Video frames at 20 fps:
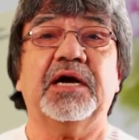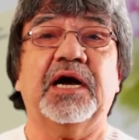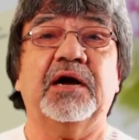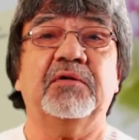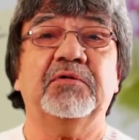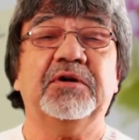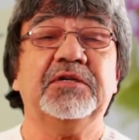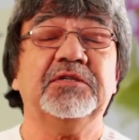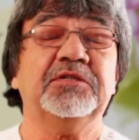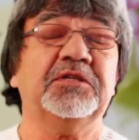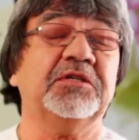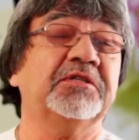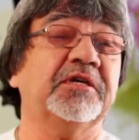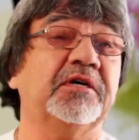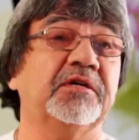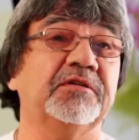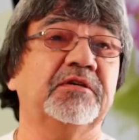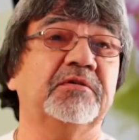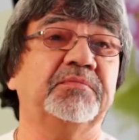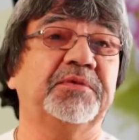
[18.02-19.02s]
wanted to
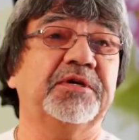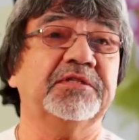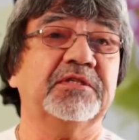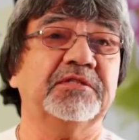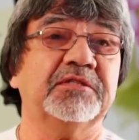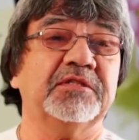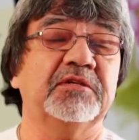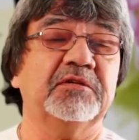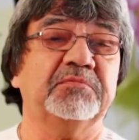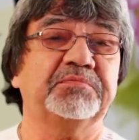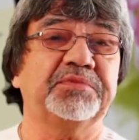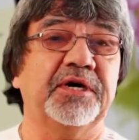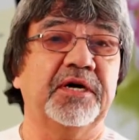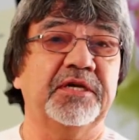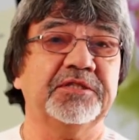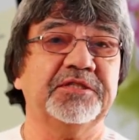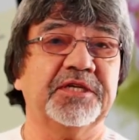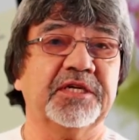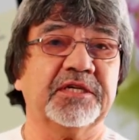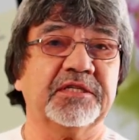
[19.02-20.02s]
tell you about this little
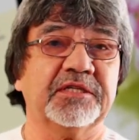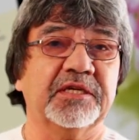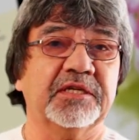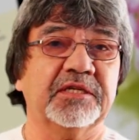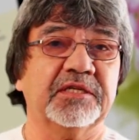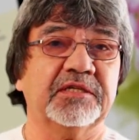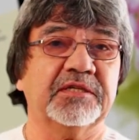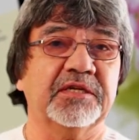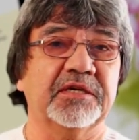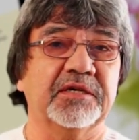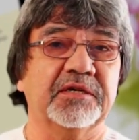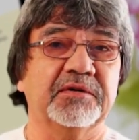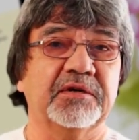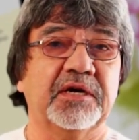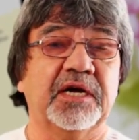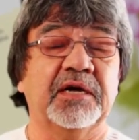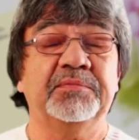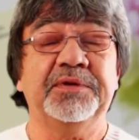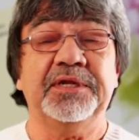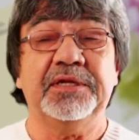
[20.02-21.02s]
project that
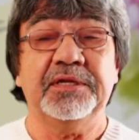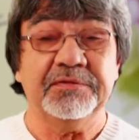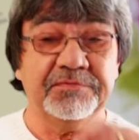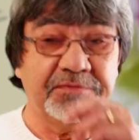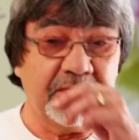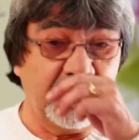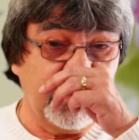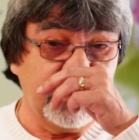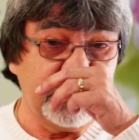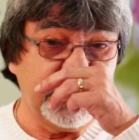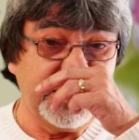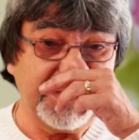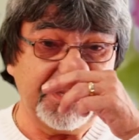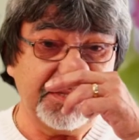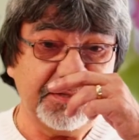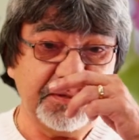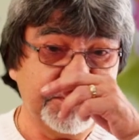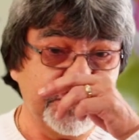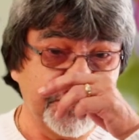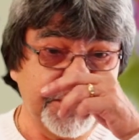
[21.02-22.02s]
I've been involved
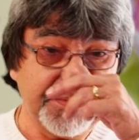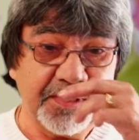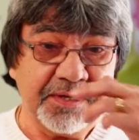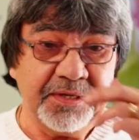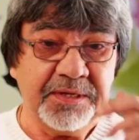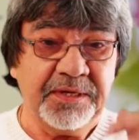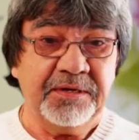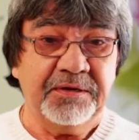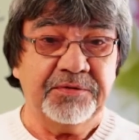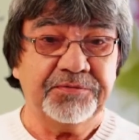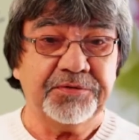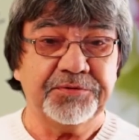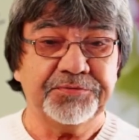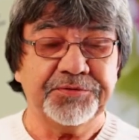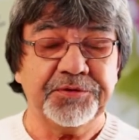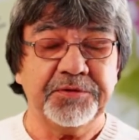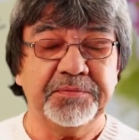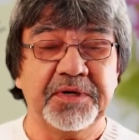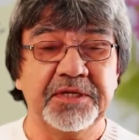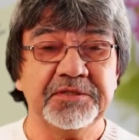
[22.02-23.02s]
in for a
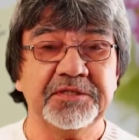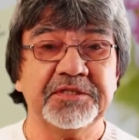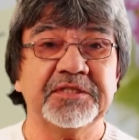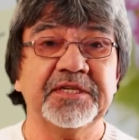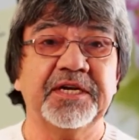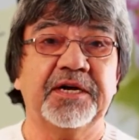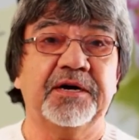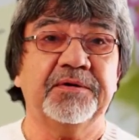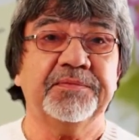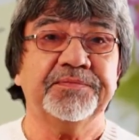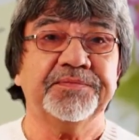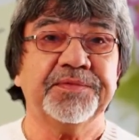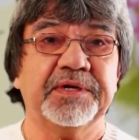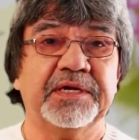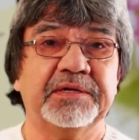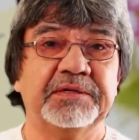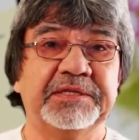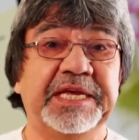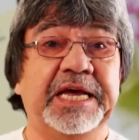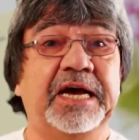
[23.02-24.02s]
few months now.
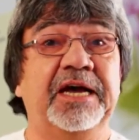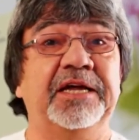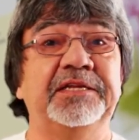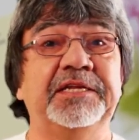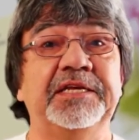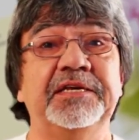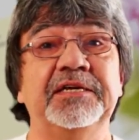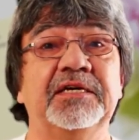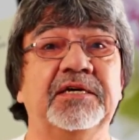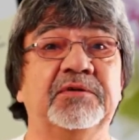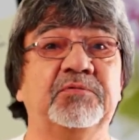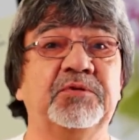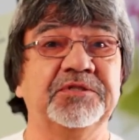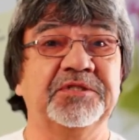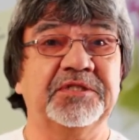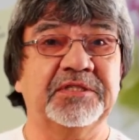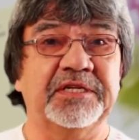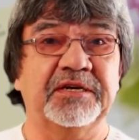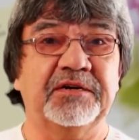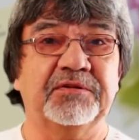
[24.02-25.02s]
The idea
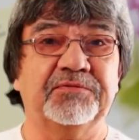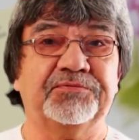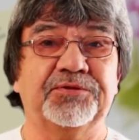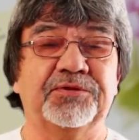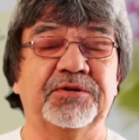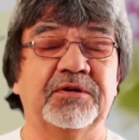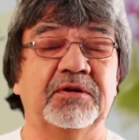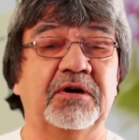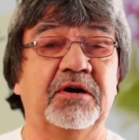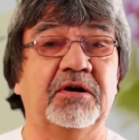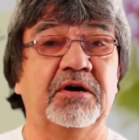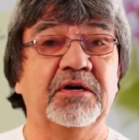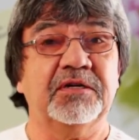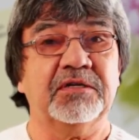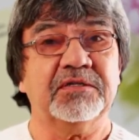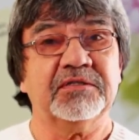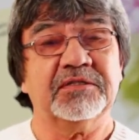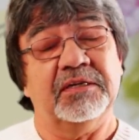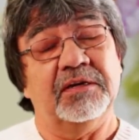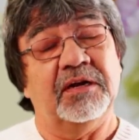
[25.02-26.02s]
was there for a
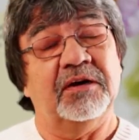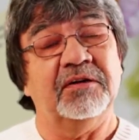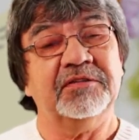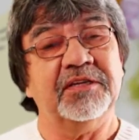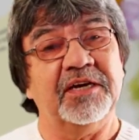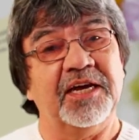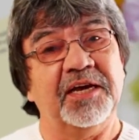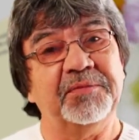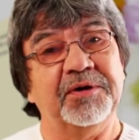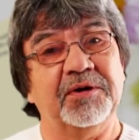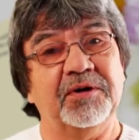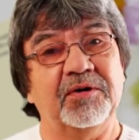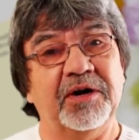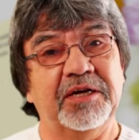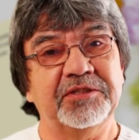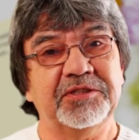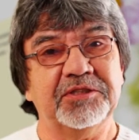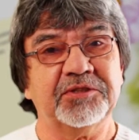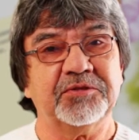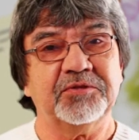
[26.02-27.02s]
long time ago.
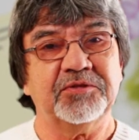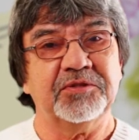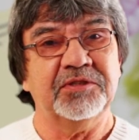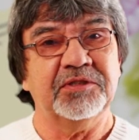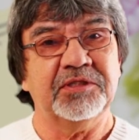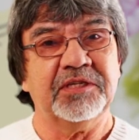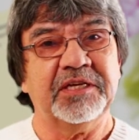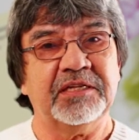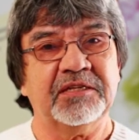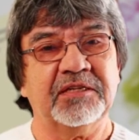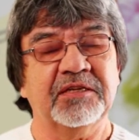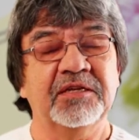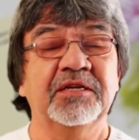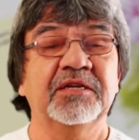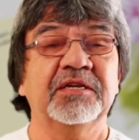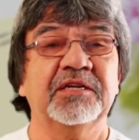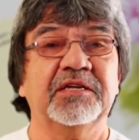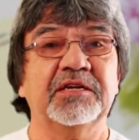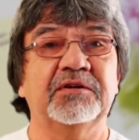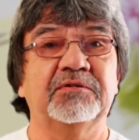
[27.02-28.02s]
I just couldn't get
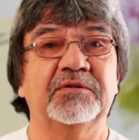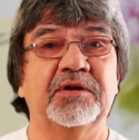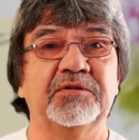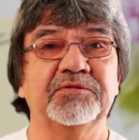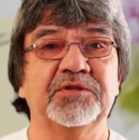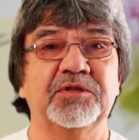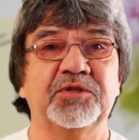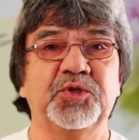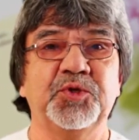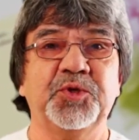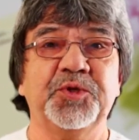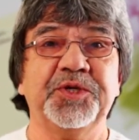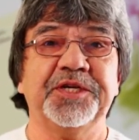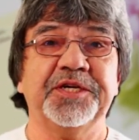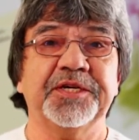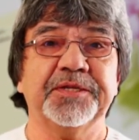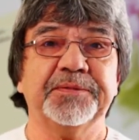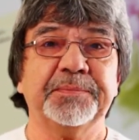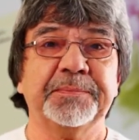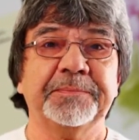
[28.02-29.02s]
around to doing
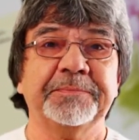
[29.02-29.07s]
it.